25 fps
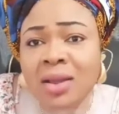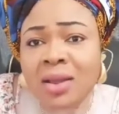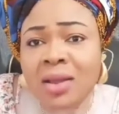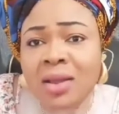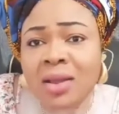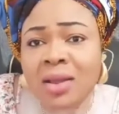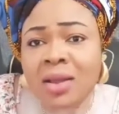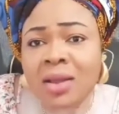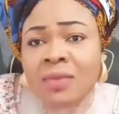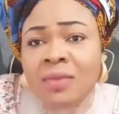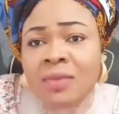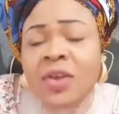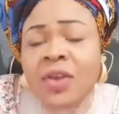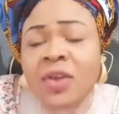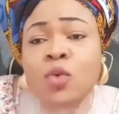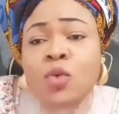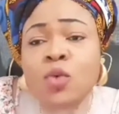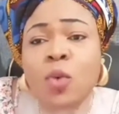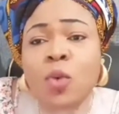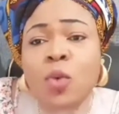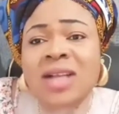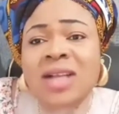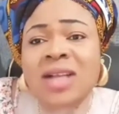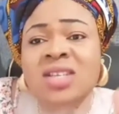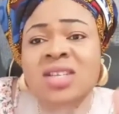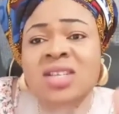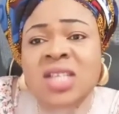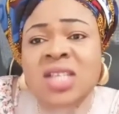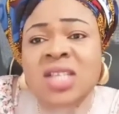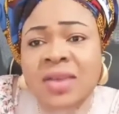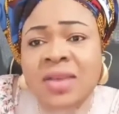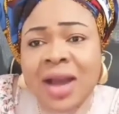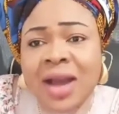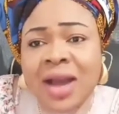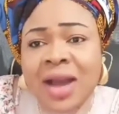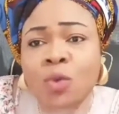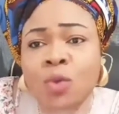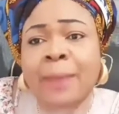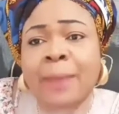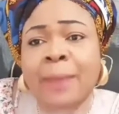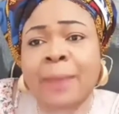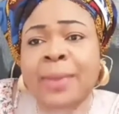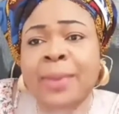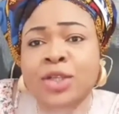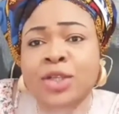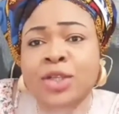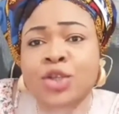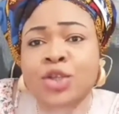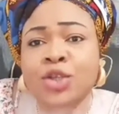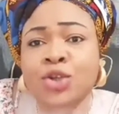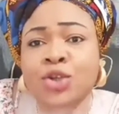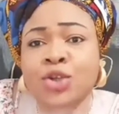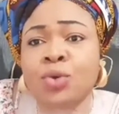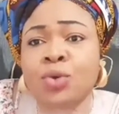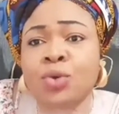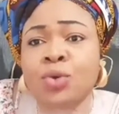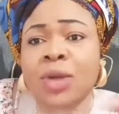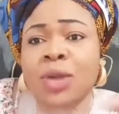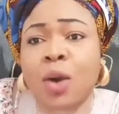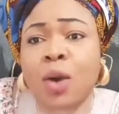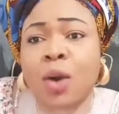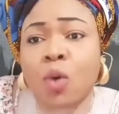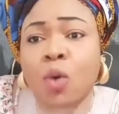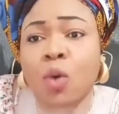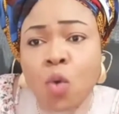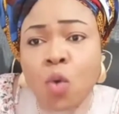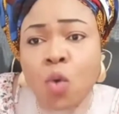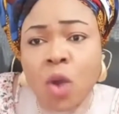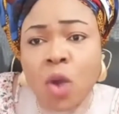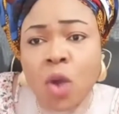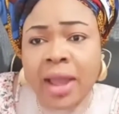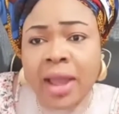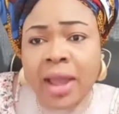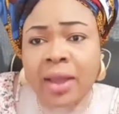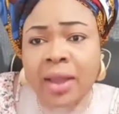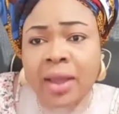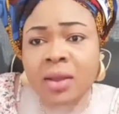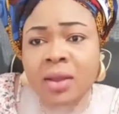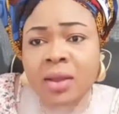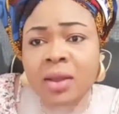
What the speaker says: Then was save and all the betchum we are who are